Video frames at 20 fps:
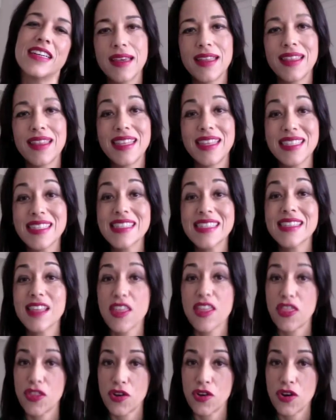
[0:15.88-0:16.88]
This is the
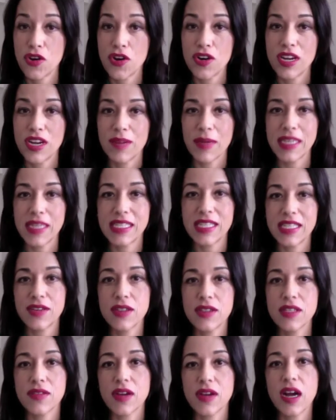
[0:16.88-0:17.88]
third in my series
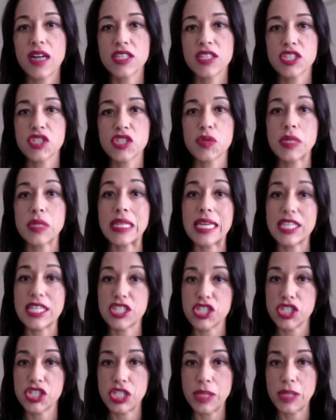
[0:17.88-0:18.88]
of conscious
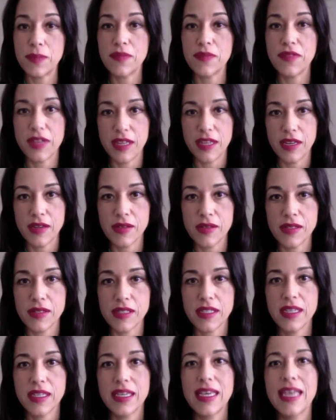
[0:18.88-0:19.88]
relationship videos,
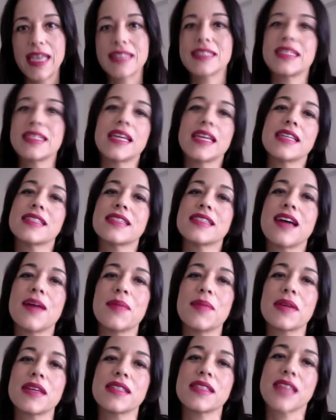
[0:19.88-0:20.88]
and today's
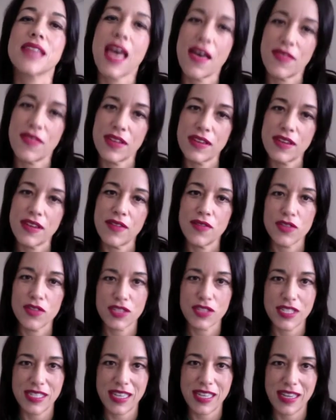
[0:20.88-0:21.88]
topic is heaven
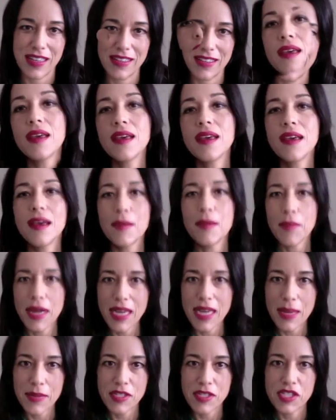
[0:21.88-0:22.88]
versus hell. My
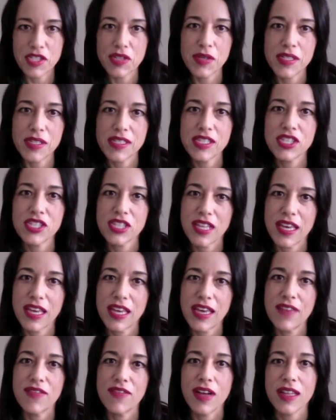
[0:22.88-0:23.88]
name is Theresa
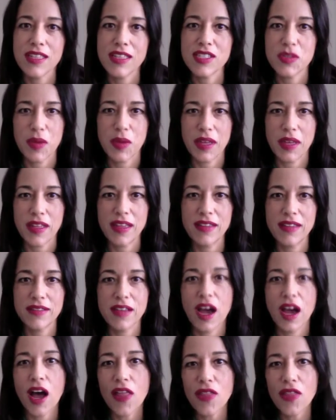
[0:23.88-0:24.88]
Schley Valenzuela,
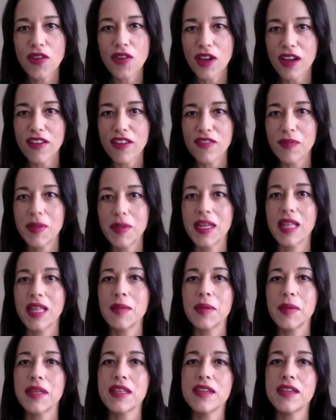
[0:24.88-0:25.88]
author of Penelope
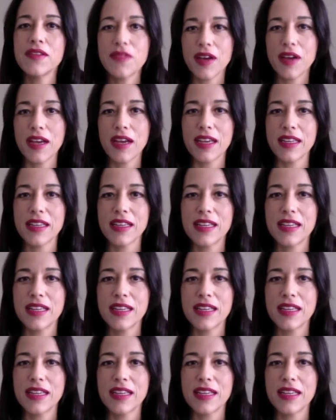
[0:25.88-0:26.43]
and the Divine,